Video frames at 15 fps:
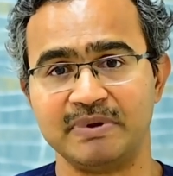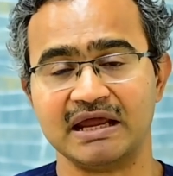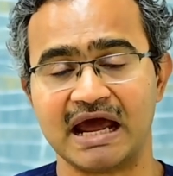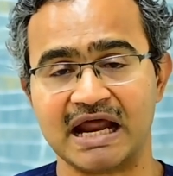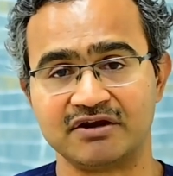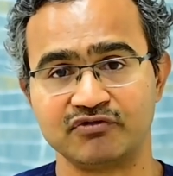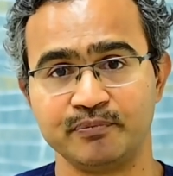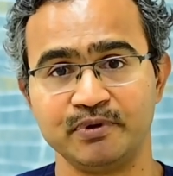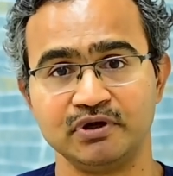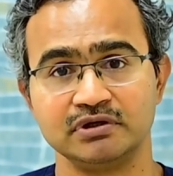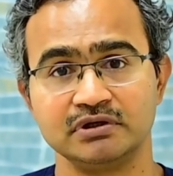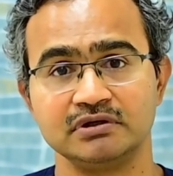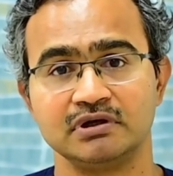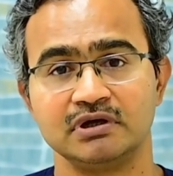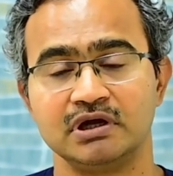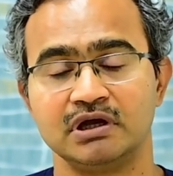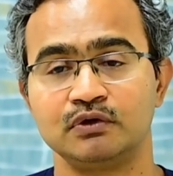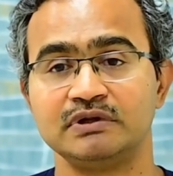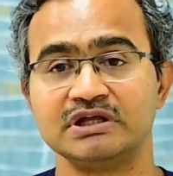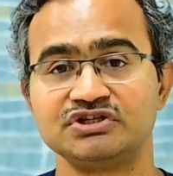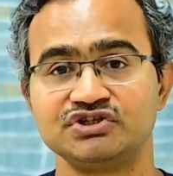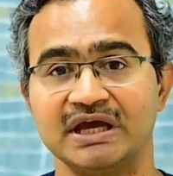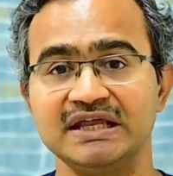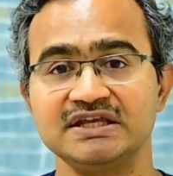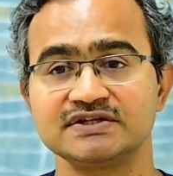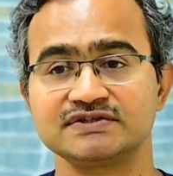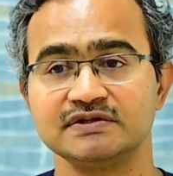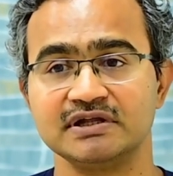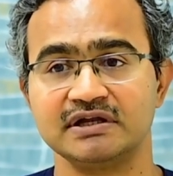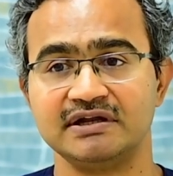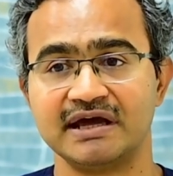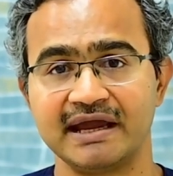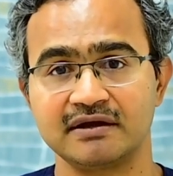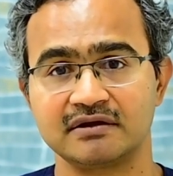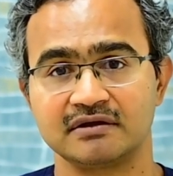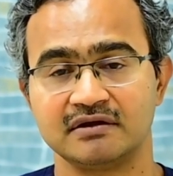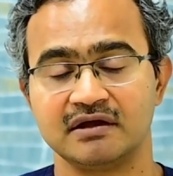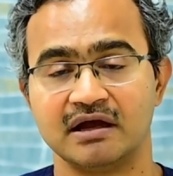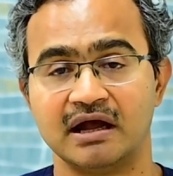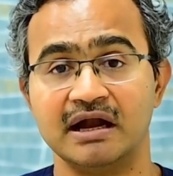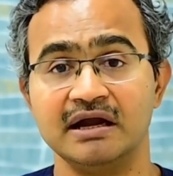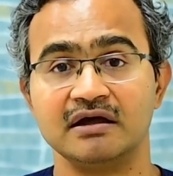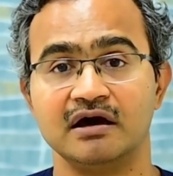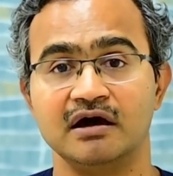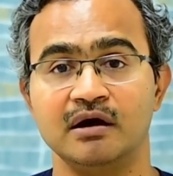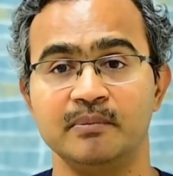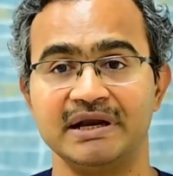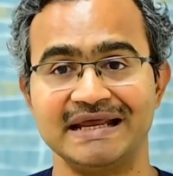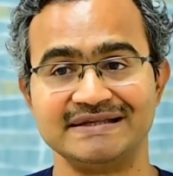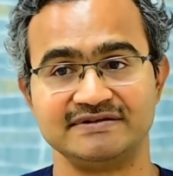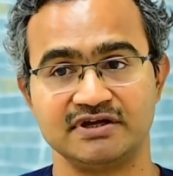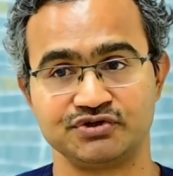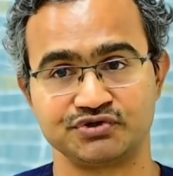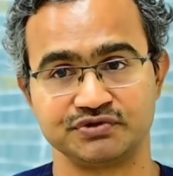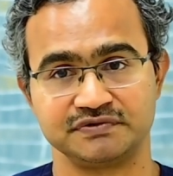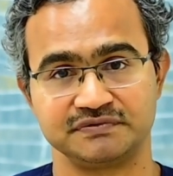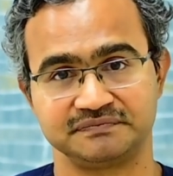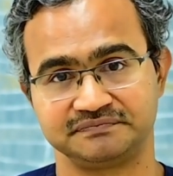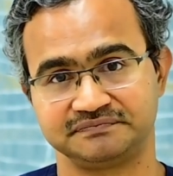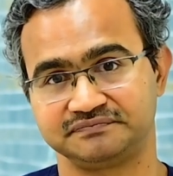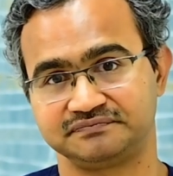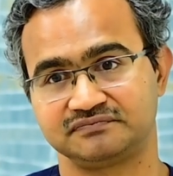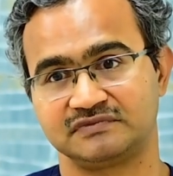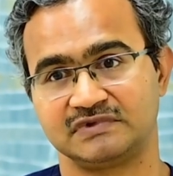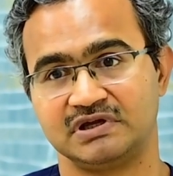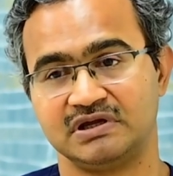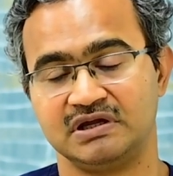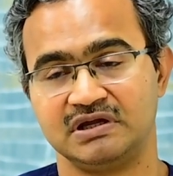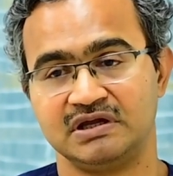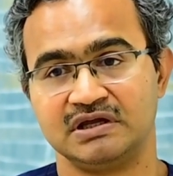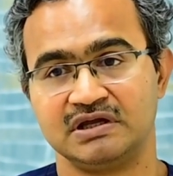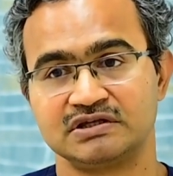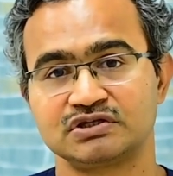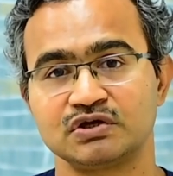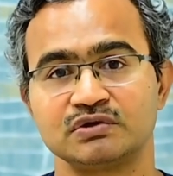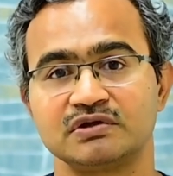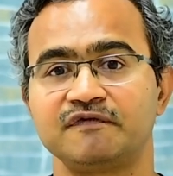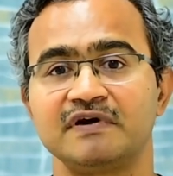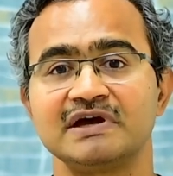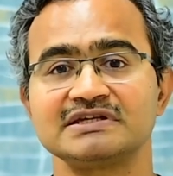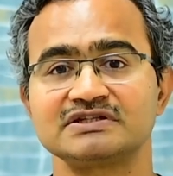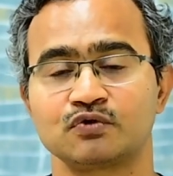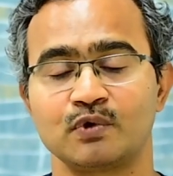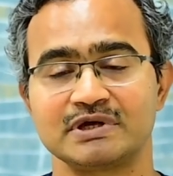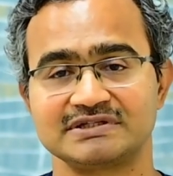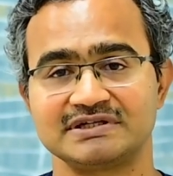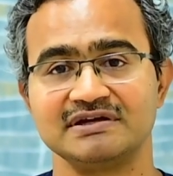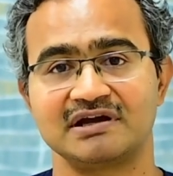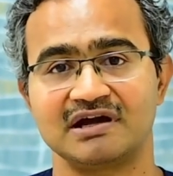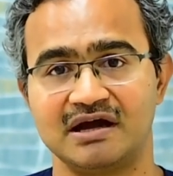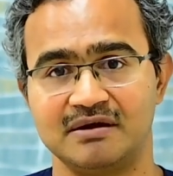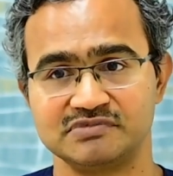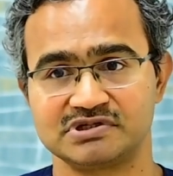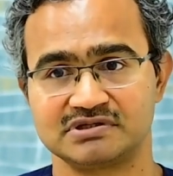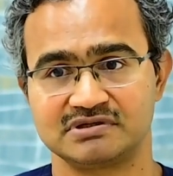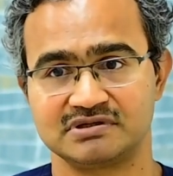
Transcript: attributed to the changes in the diet and urbanization. So the first question comes,